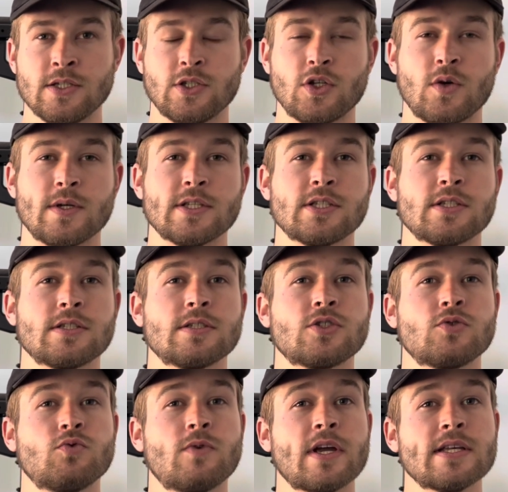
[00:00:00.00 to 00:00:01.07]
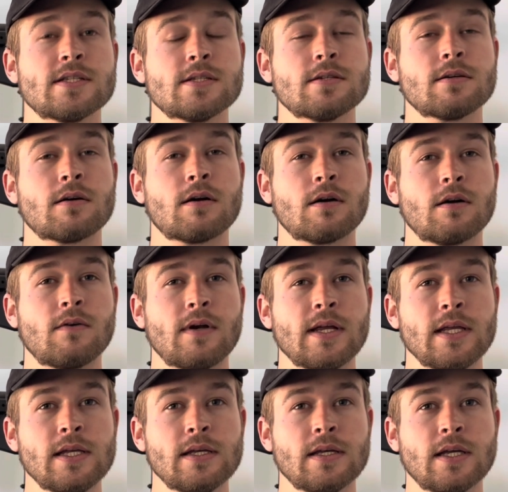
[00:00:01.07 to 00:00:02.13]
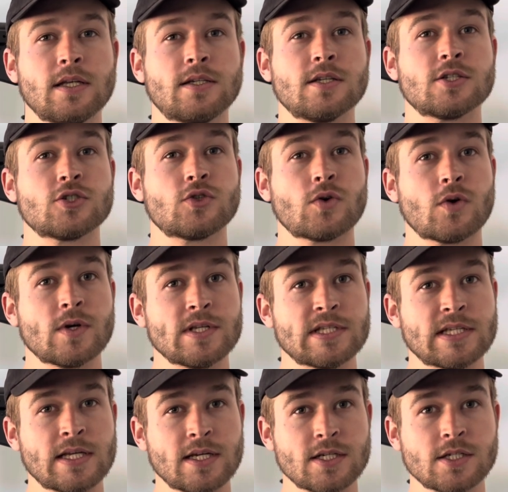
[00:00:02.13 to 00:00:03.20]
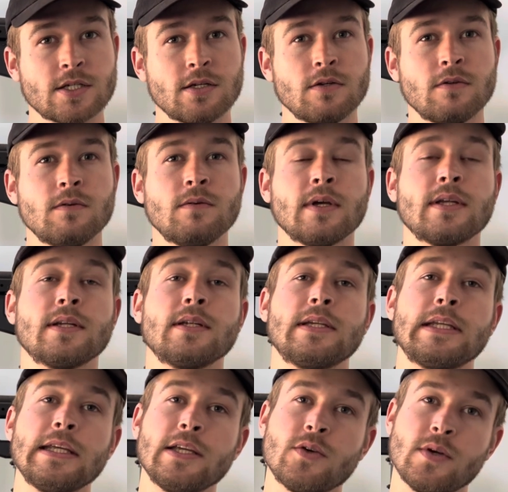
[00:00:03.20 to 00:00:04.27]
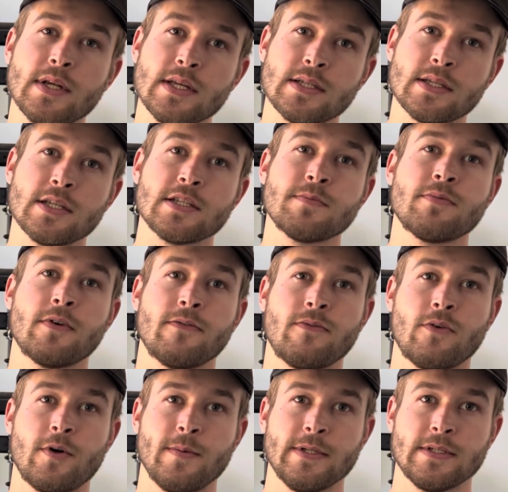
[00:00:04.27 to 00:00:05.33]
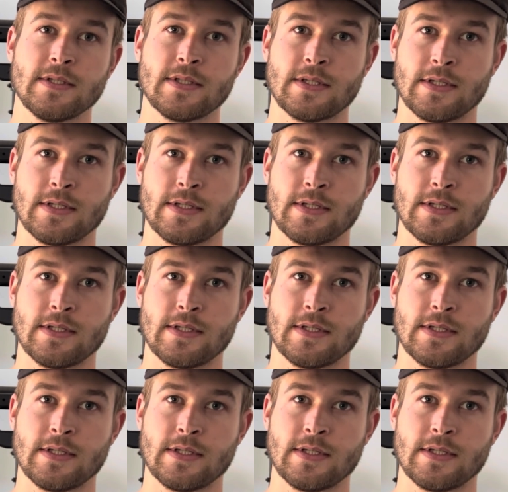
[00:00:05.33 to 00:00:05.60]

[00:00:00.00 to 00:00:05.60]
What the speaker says: So it raises your heart rate, it destroys tissue, and it decreases performance.